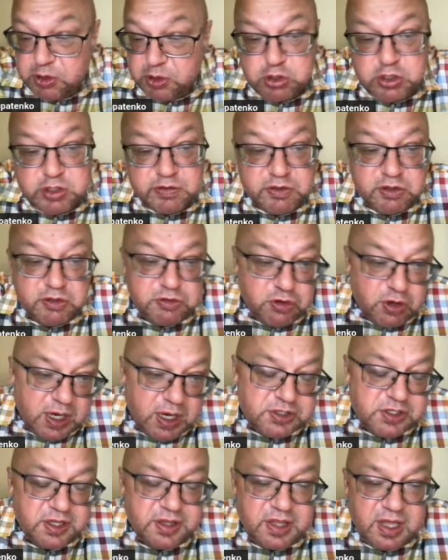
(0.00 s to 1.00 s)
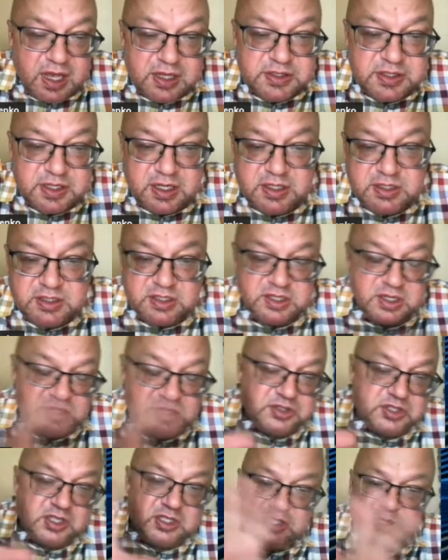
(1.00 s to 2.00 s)
useful for other tasks, and
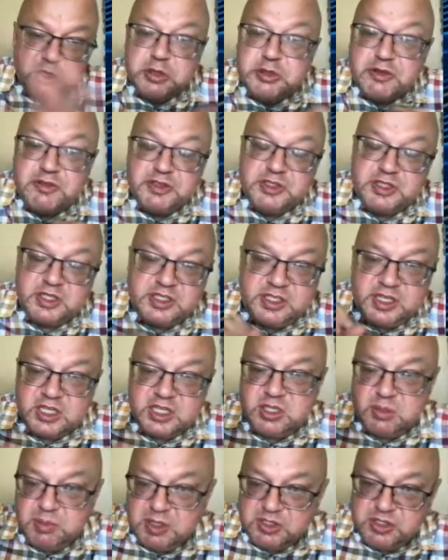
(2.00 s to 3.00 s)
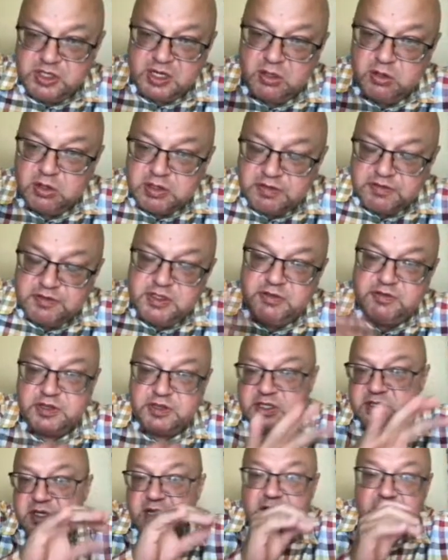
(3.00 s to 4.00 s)
there is a lot of intersection, but there are a lot of
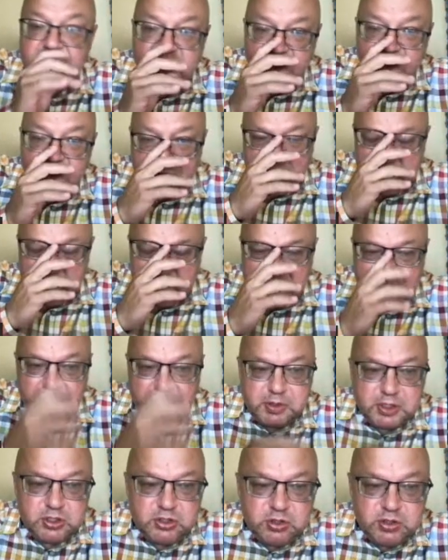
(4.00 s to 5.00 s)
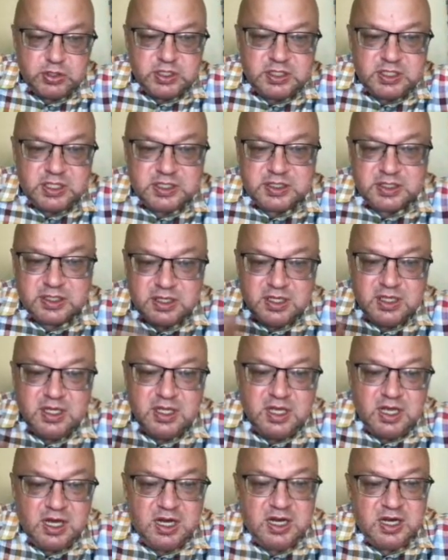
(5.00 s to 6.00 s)
different product opportunities.
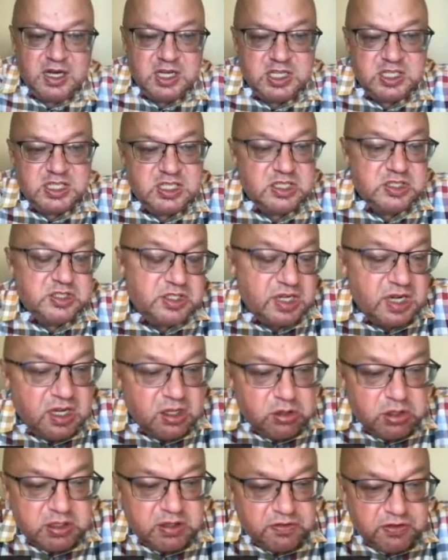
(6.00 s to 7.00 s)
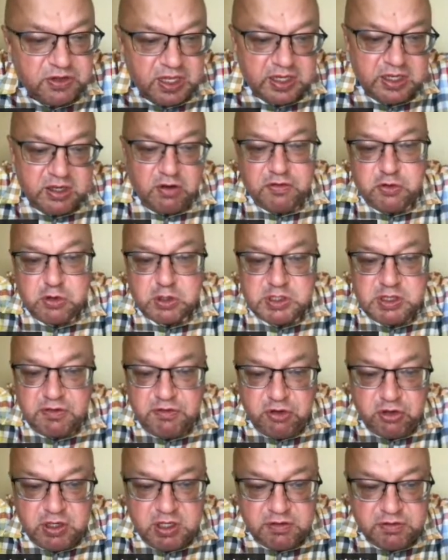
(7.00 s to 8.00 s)
So there are a lot of, like, of course, if
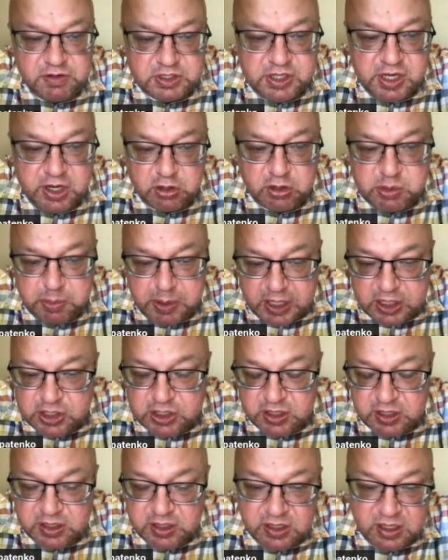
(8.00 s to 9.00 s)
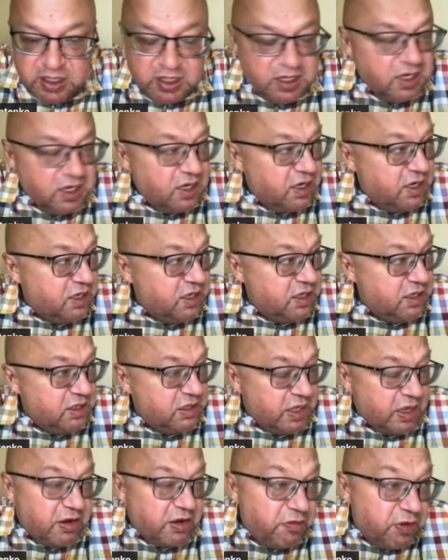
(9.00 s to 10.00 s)
you deal with geospatial,
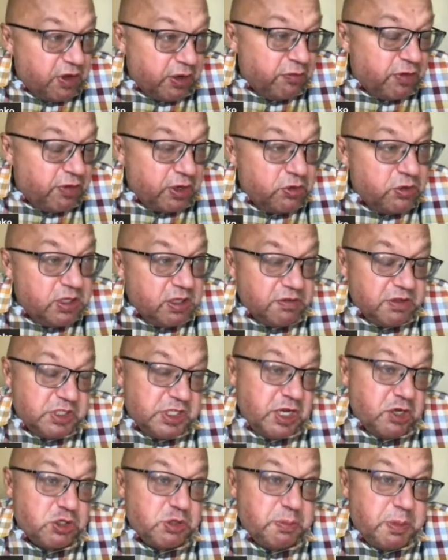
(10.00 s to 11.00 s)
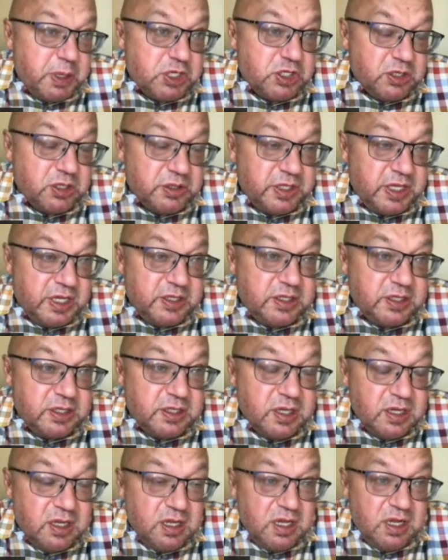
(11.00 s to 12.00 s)
like when you deal with geospatial data,
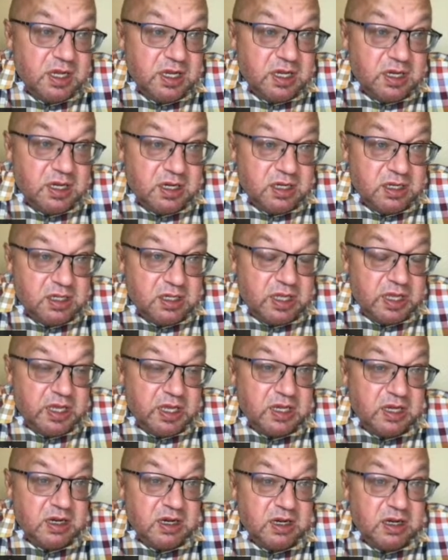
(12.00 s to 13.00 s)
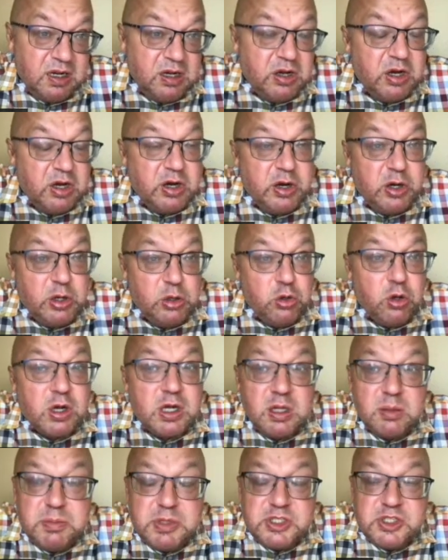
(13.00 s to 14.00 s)
like
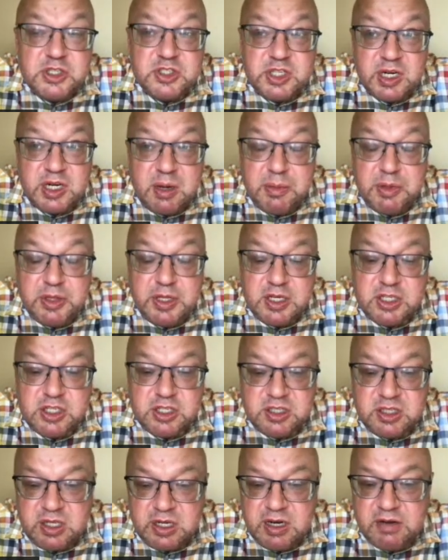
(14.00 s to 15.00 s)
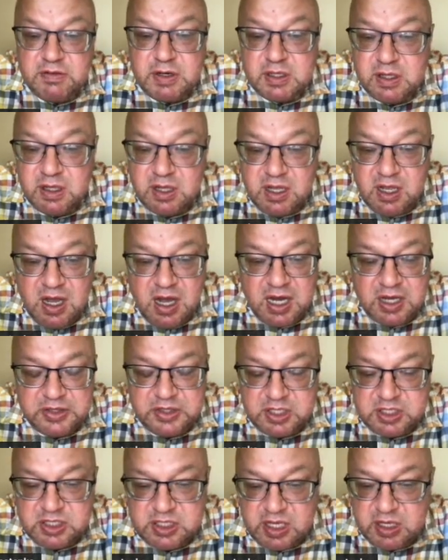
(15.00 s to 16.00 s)
local business recommendation, travel,
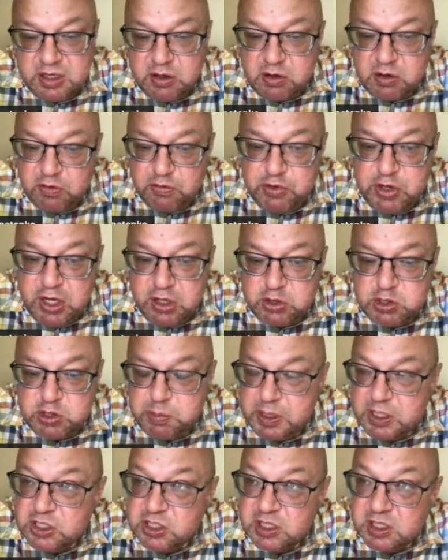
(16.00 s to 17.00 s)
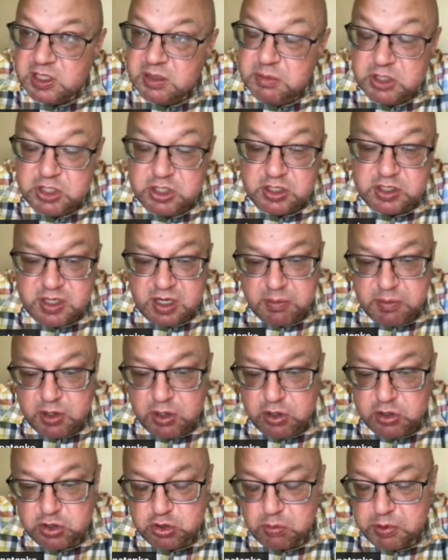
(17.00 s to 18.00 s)
understanding of geospatial images can
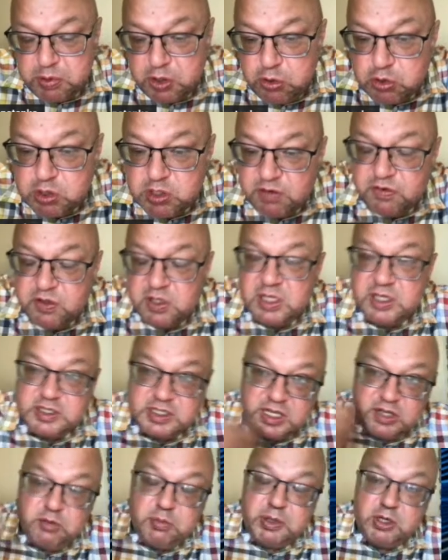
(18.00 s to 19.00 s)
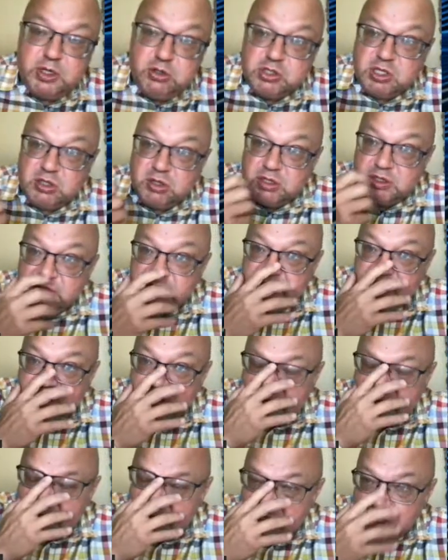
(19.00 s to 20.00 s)
be super useful, and then you produce a lot of
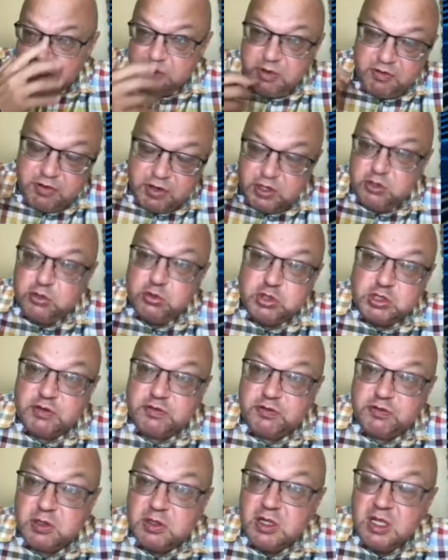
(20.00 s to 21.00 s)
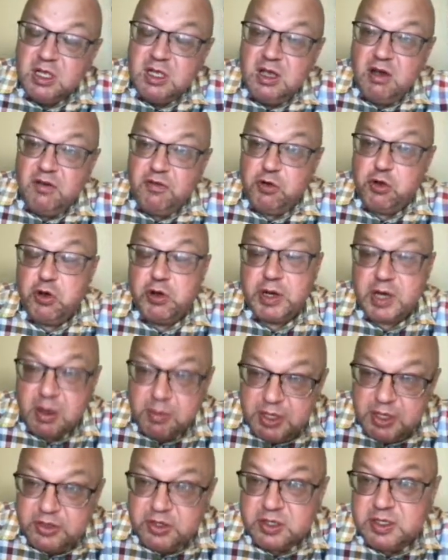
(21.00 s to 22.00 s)
data which can be very useful for your
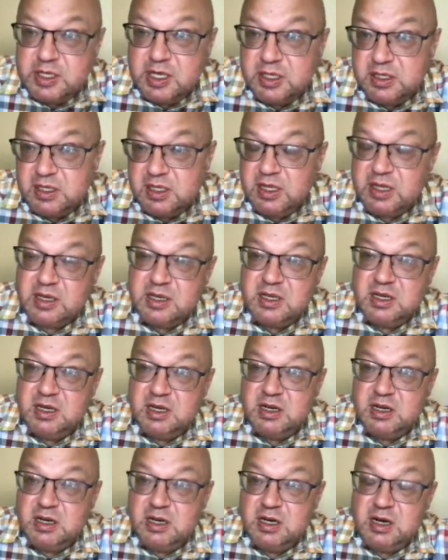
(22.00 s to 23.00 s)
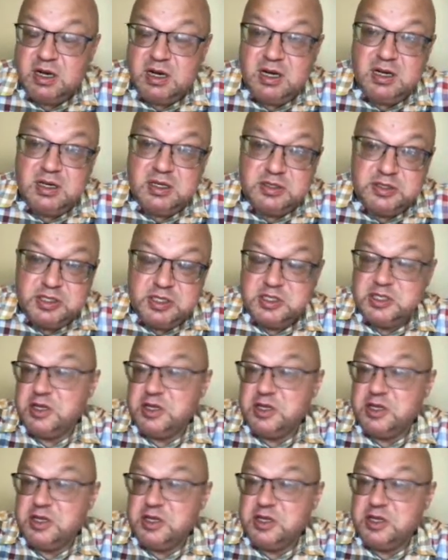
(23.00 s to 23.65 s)
recommender data, like this